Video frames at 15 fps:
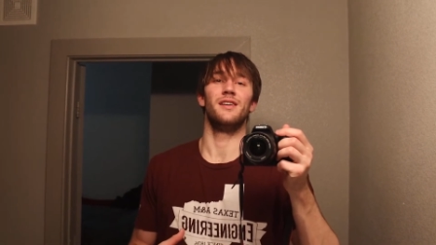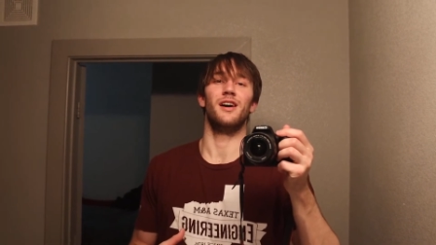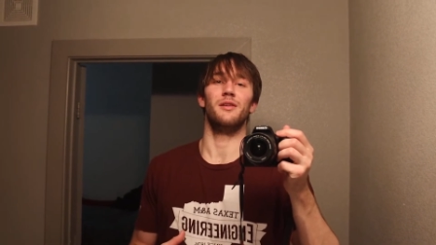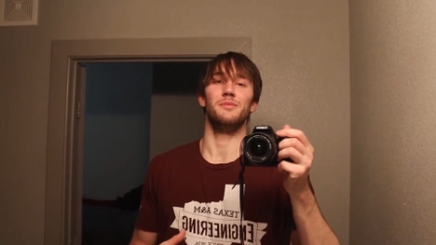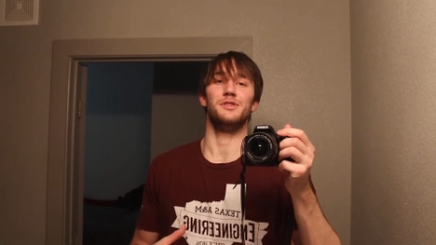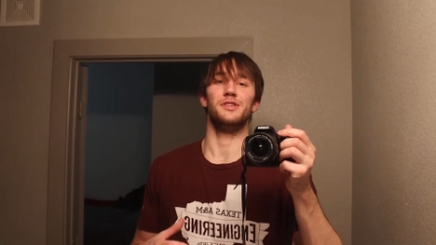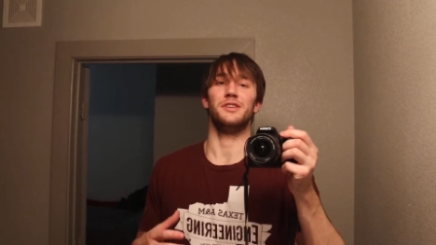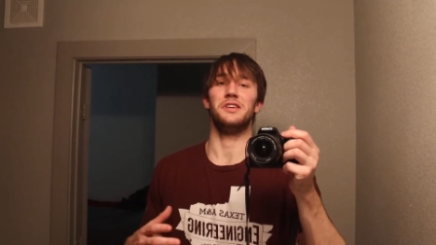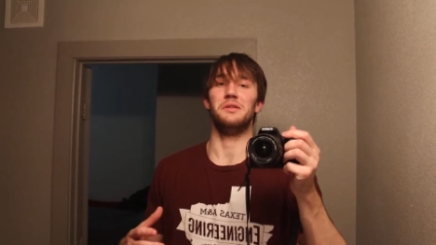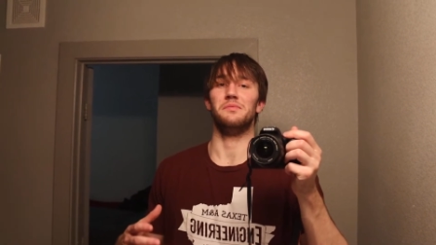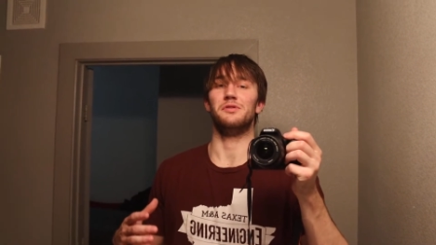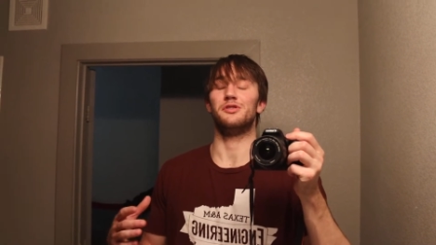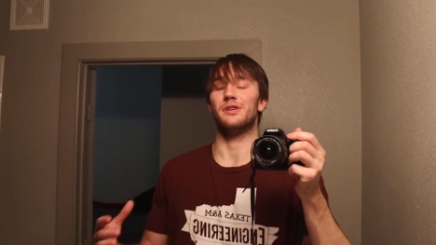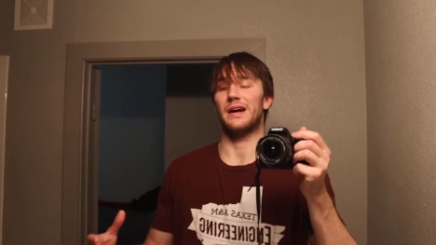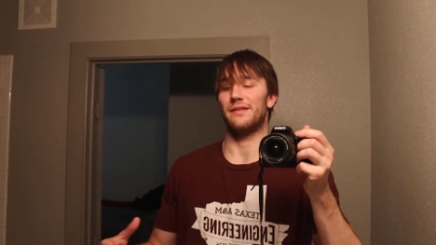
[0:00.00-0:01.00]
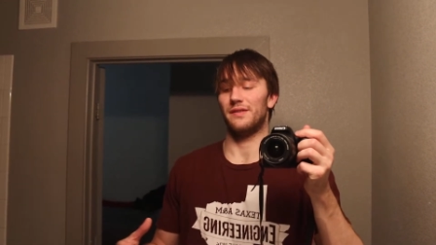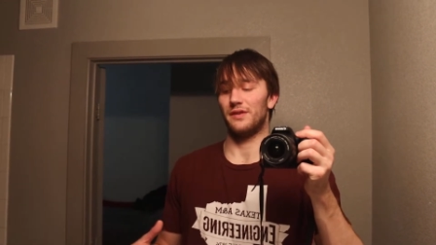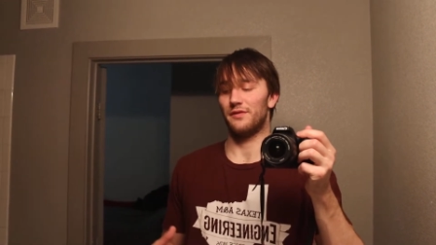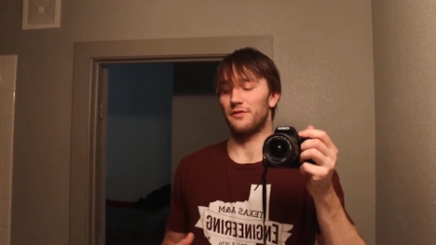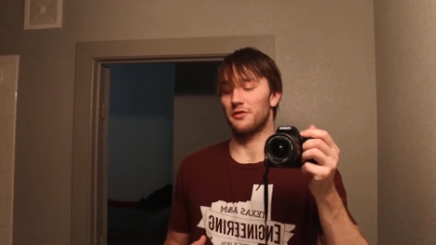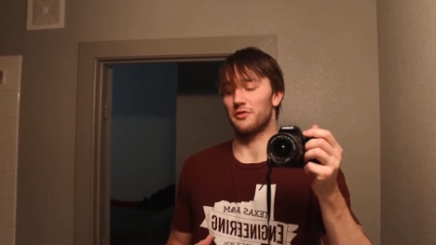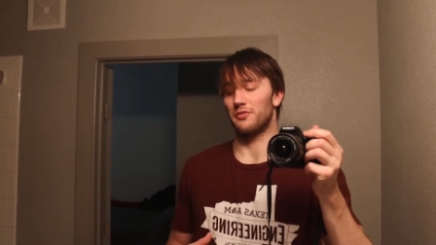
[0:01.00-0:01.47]
You should keep striving
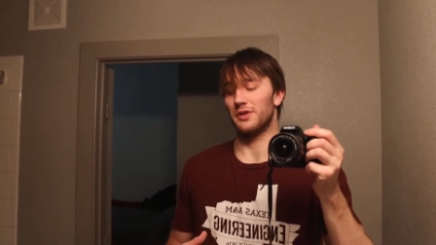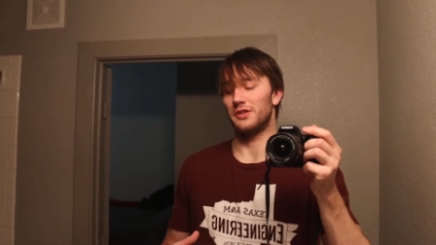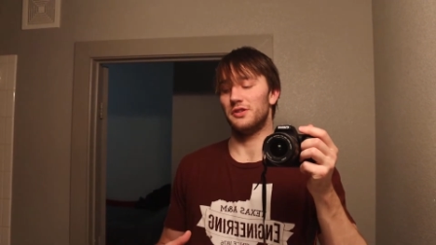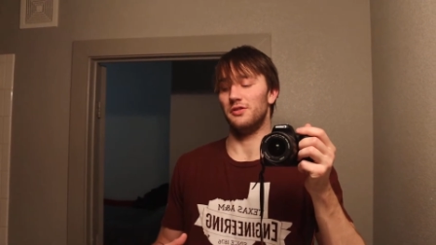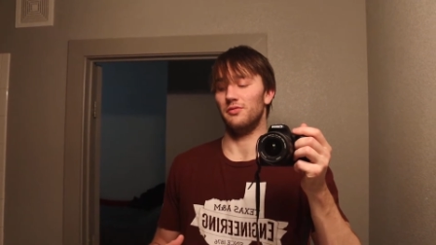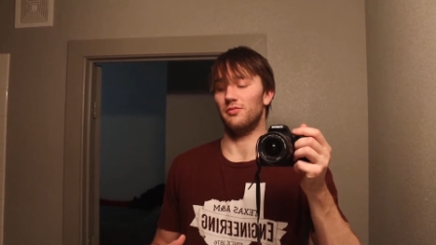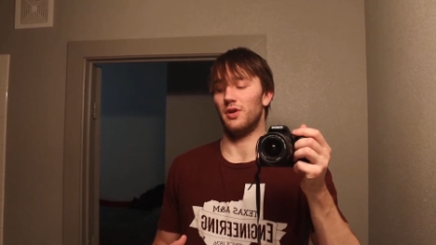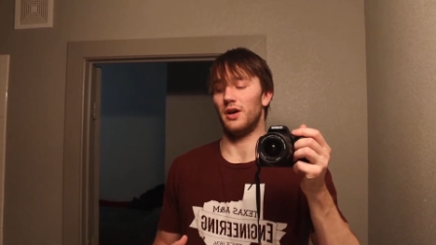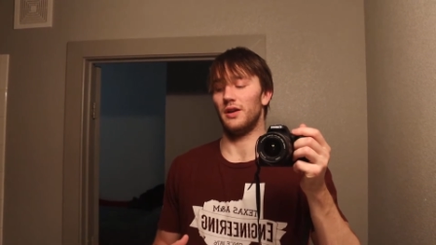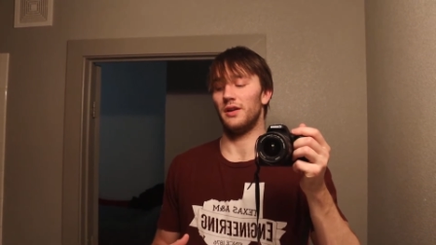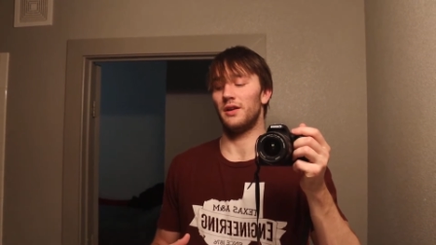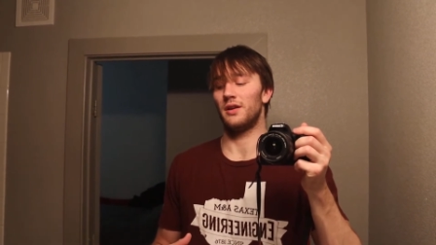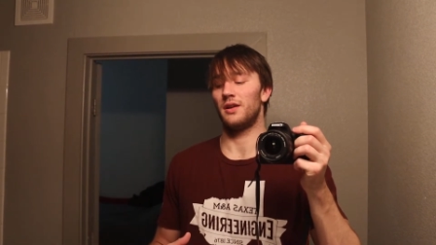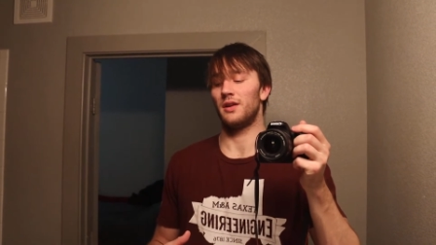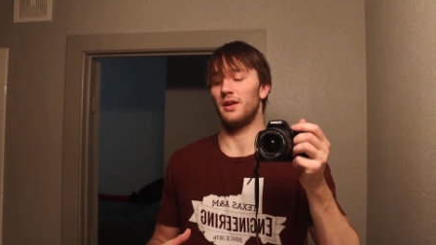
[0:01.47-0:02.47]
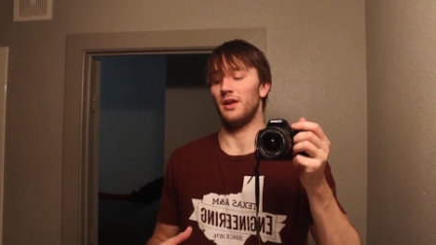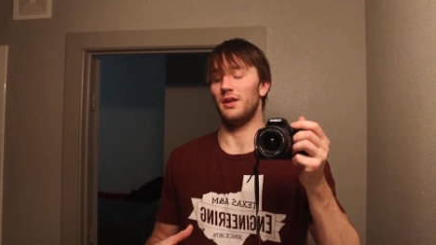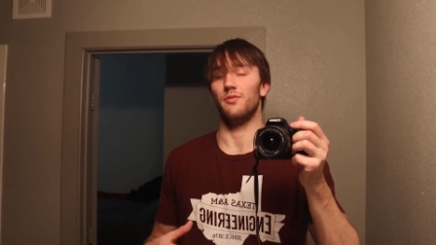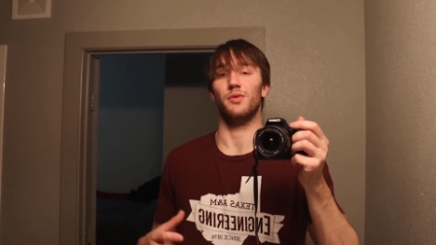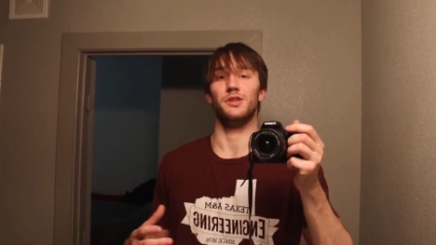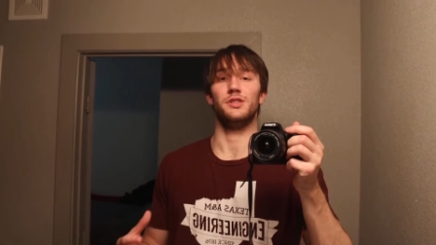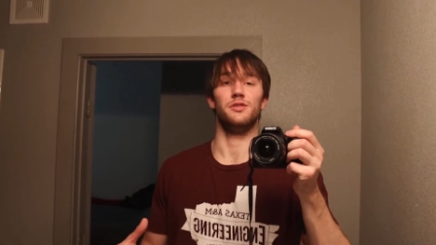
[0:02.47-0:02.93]
for what you want
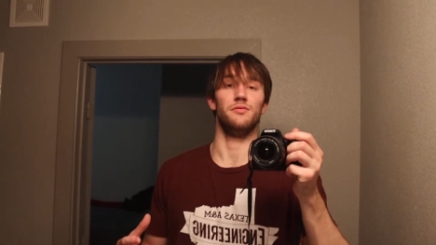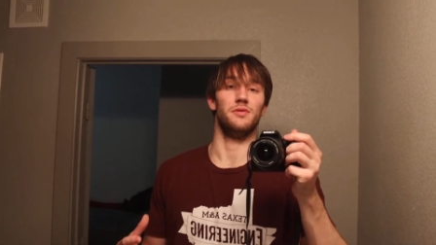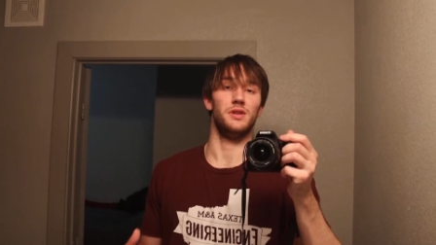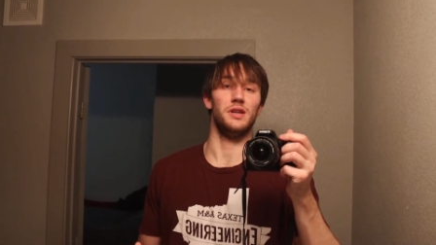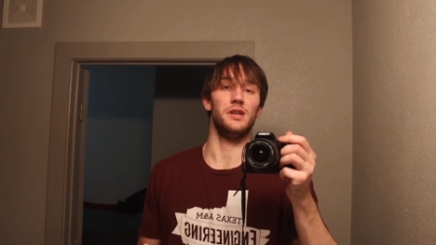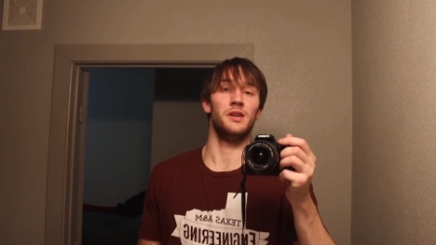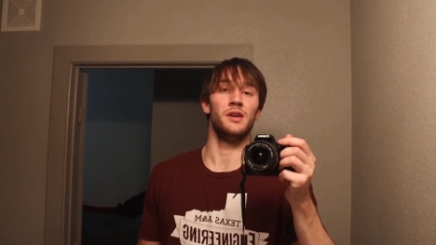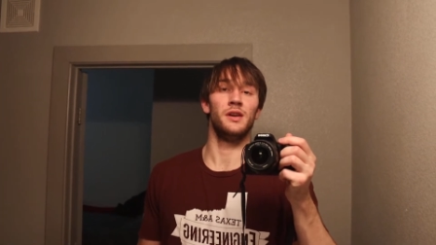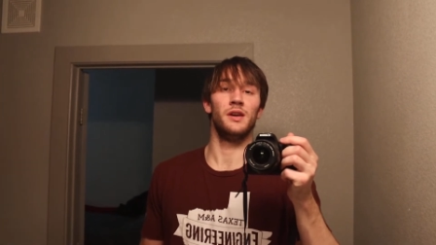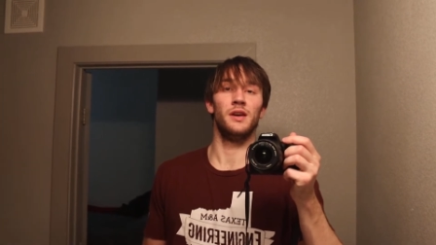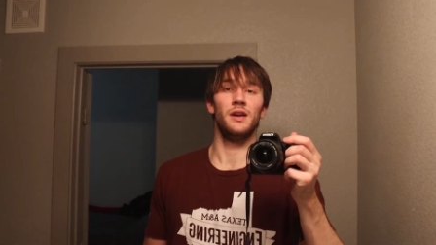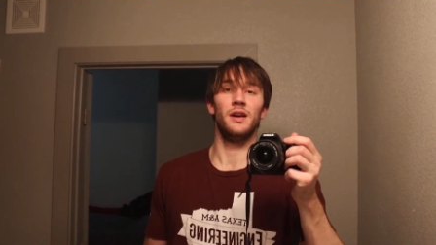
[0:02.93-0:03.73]
and what you need,